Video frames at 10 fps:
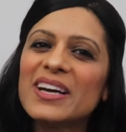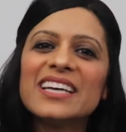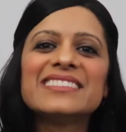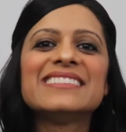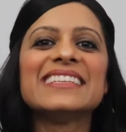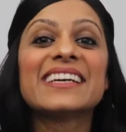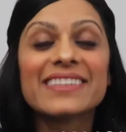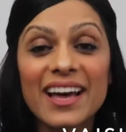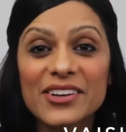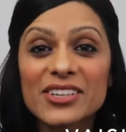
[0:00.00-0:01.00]
to
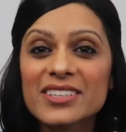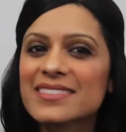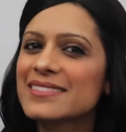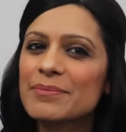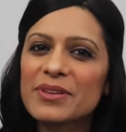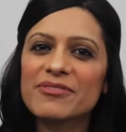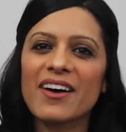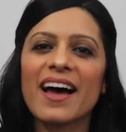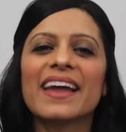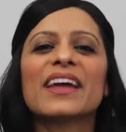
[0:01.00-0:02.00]
declutter,
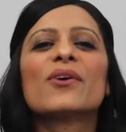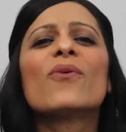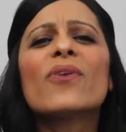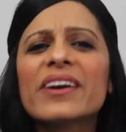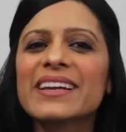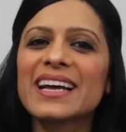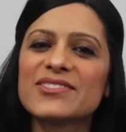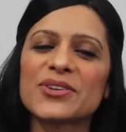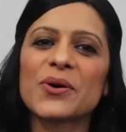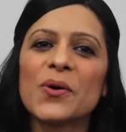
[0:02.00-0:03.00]
simplify, and
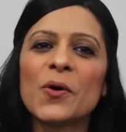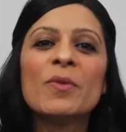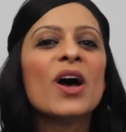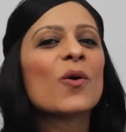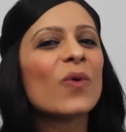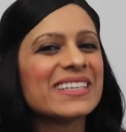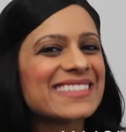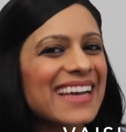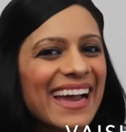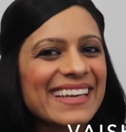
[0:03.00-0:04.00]
organize your home
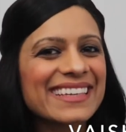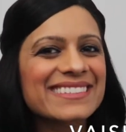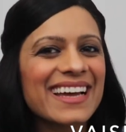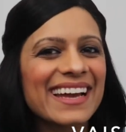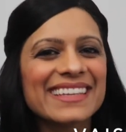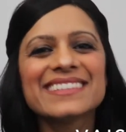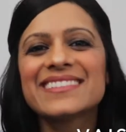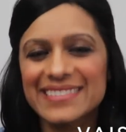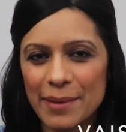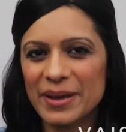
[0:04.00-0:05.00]
one tiny and tidy
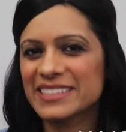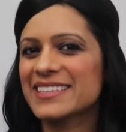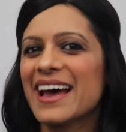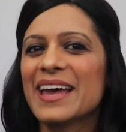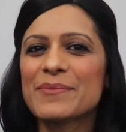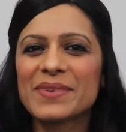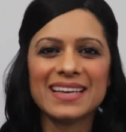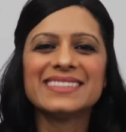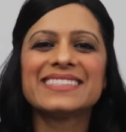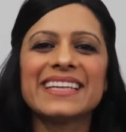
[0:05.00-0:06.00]
step at a time.
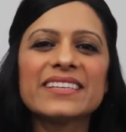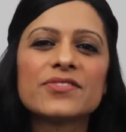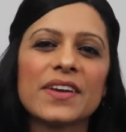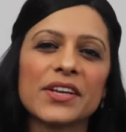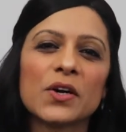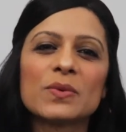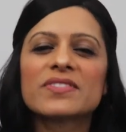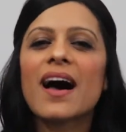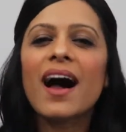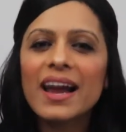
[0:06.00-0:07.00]
Today's video
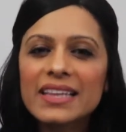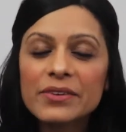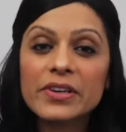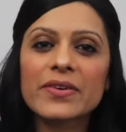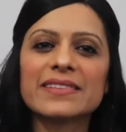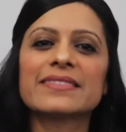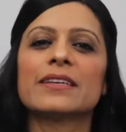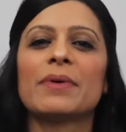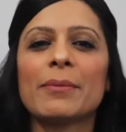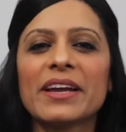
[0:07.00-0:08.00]
was highly
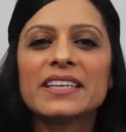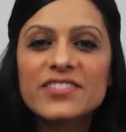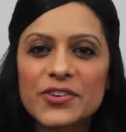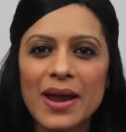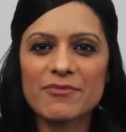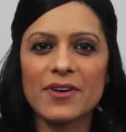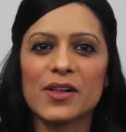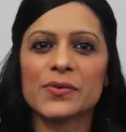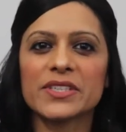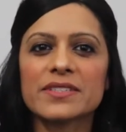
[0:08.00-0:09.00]
requested by my Instagram
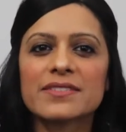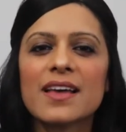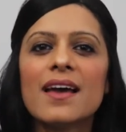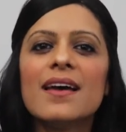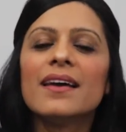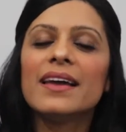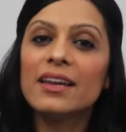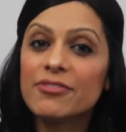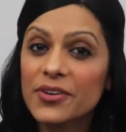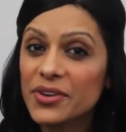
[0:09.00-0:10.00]
followers.
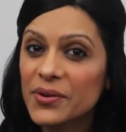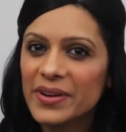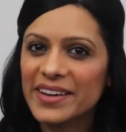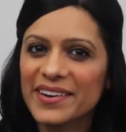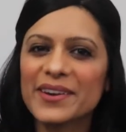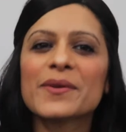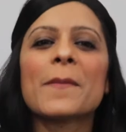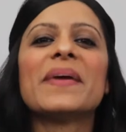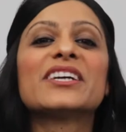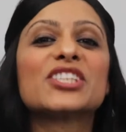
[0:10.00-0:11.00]
If you're new here,
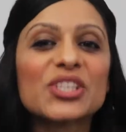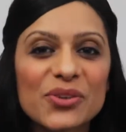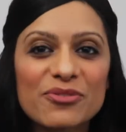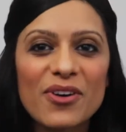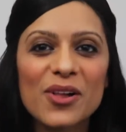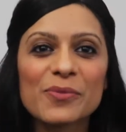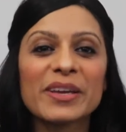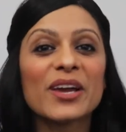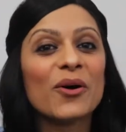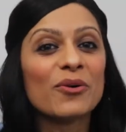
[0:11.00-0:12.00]
make sure to follow
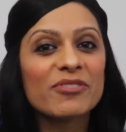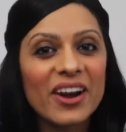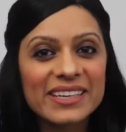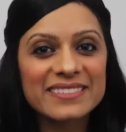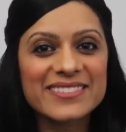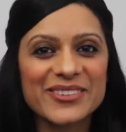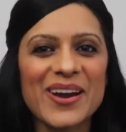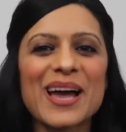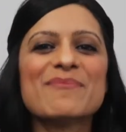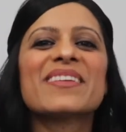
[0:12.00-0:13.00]
me over on
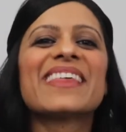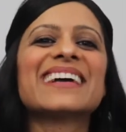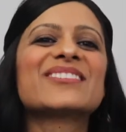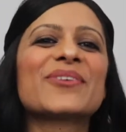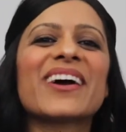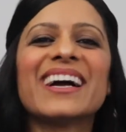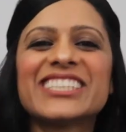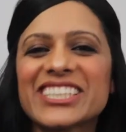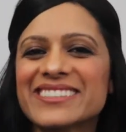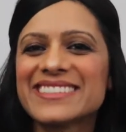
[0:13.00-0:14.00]
Instagram. That's where I
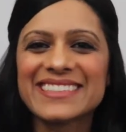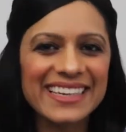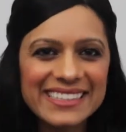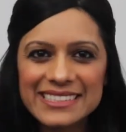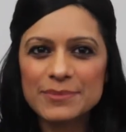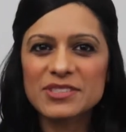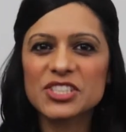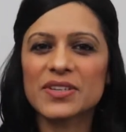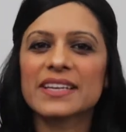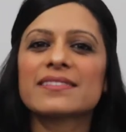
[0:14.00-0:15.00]
share daily tips
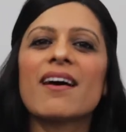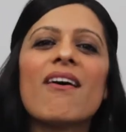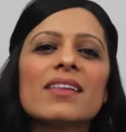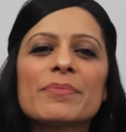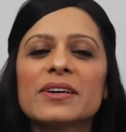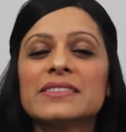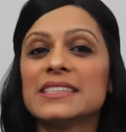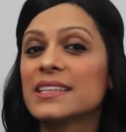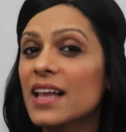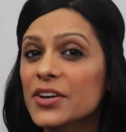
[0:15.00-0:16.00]
and tricks all about
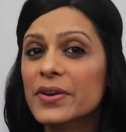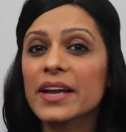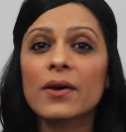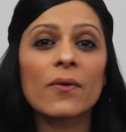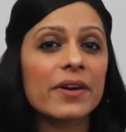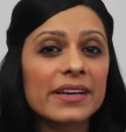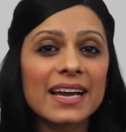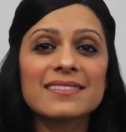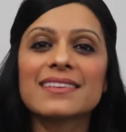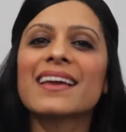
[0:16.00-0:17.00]
decluttering,
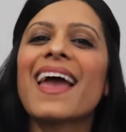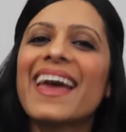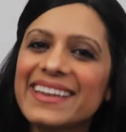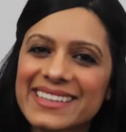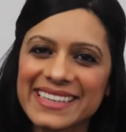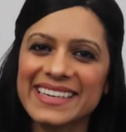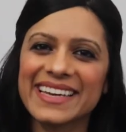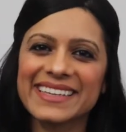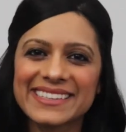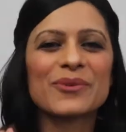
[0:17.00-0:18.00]
organizing, and
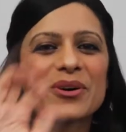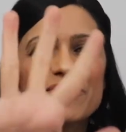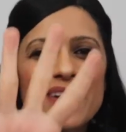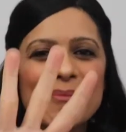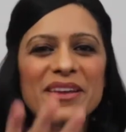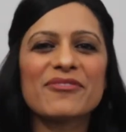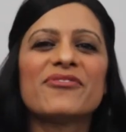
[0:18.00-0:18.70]
cleaning. We're a family of